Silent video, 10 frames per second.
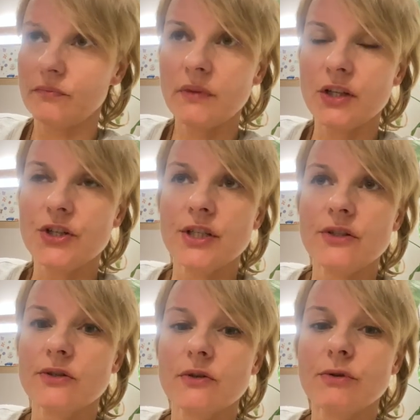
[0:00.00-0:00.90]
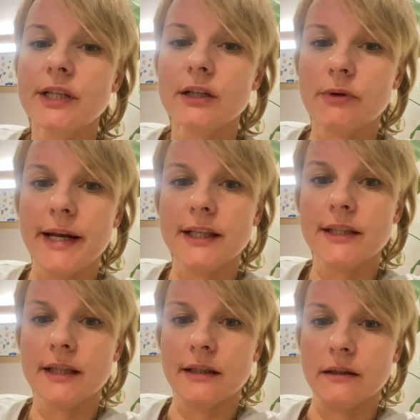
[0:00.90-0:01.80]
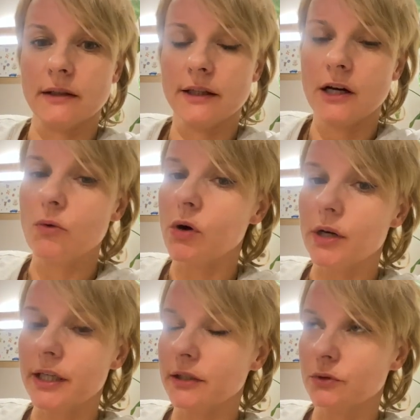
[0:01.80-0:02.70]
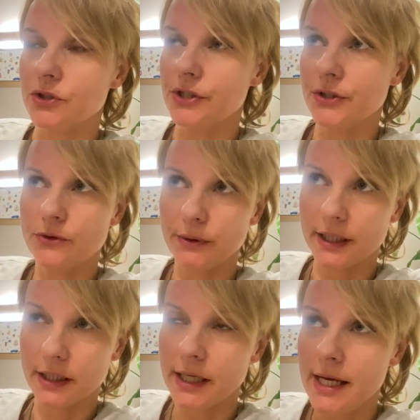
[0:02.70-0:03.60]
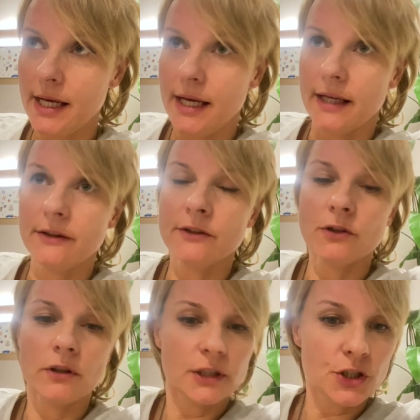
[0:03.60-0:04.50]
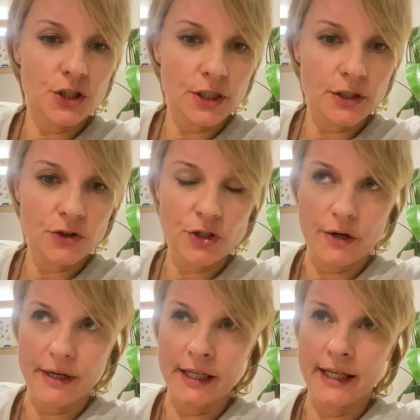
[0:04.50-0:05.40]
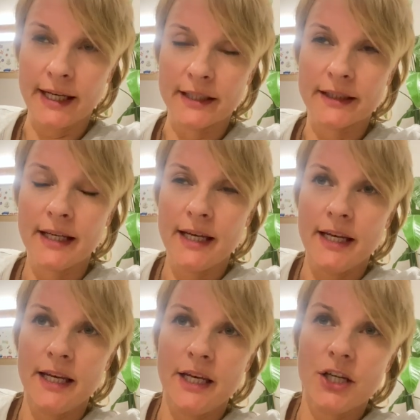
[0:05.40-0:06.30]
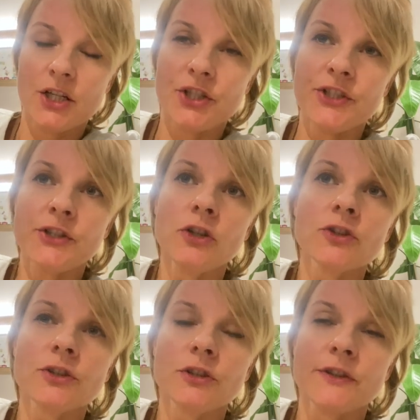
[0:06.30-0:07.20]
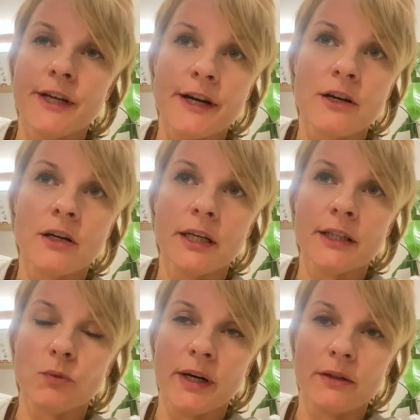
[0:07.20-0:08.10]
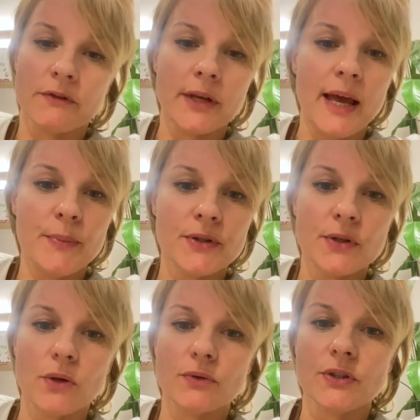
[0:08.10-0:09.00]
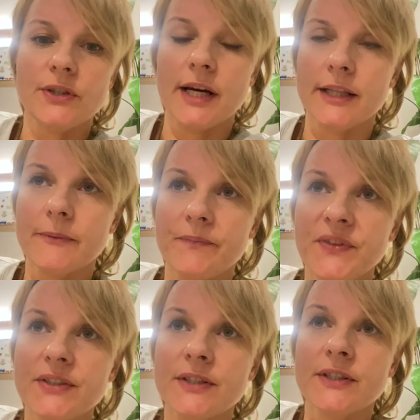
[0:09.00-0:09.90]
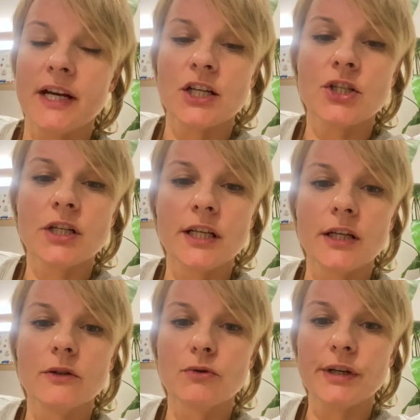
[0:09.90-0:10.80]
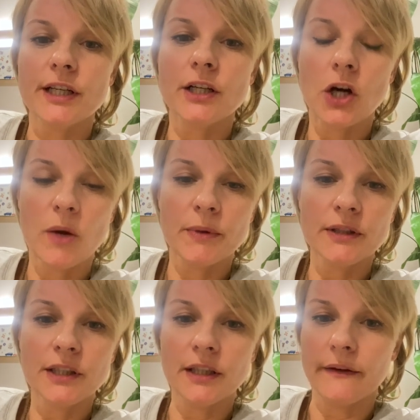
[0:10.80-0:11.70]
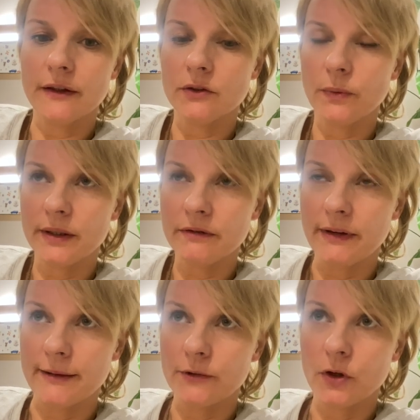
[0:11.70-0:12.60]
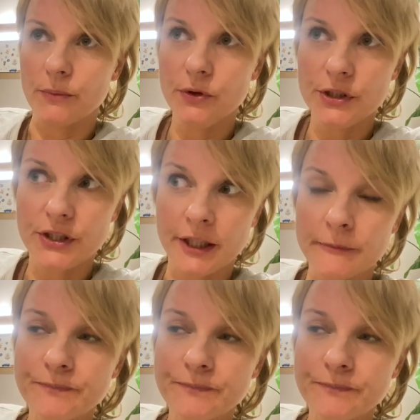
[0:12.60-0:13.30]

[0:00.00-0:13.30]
she's really great in her work and what she's doing and the knowledge she's sharing. And she told there in one of the episodes that this is actually really common in the twin flame community